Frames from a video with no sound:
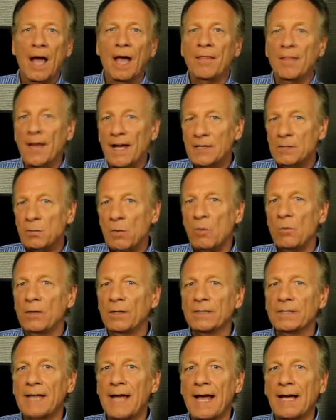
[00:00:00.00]
That's what
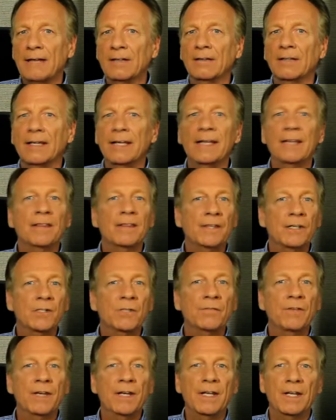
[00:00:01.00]
we'll tackle in this
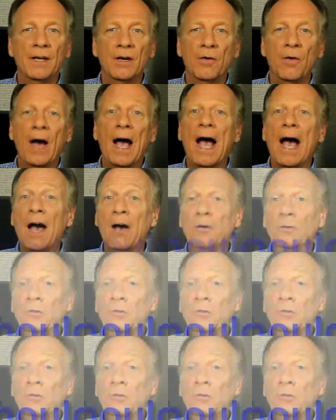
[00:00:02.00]
video. How